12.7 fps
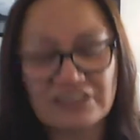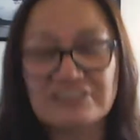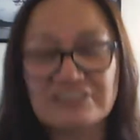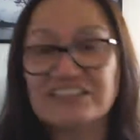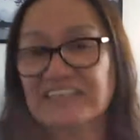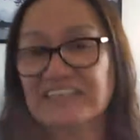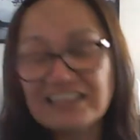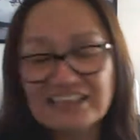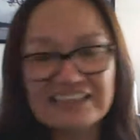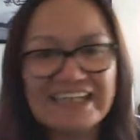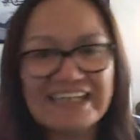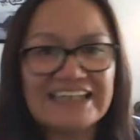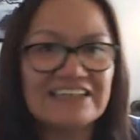That
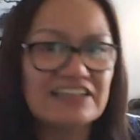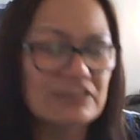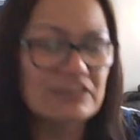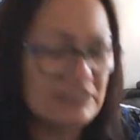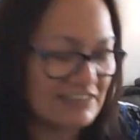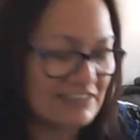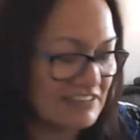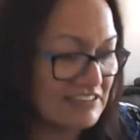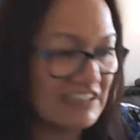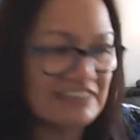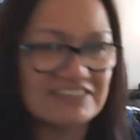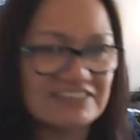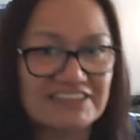Dan Lutz
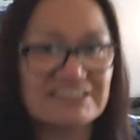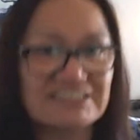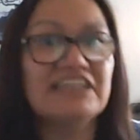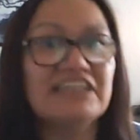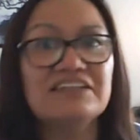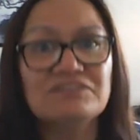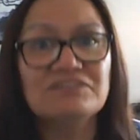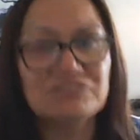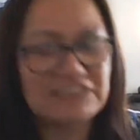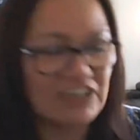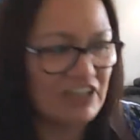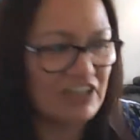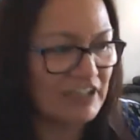tells us every
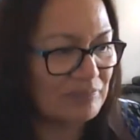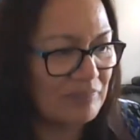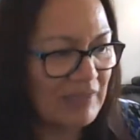time.